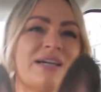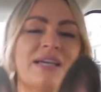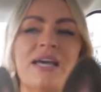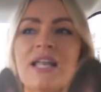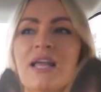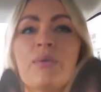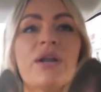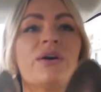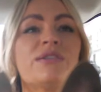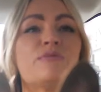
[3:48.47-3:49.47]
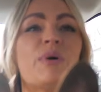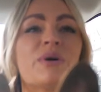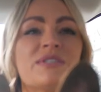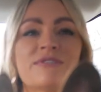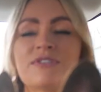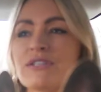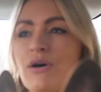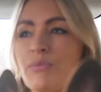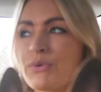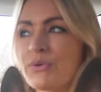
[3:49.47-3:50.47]
Like like when I got into boxing, for
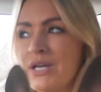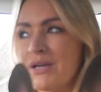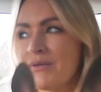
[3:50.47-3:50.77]
example,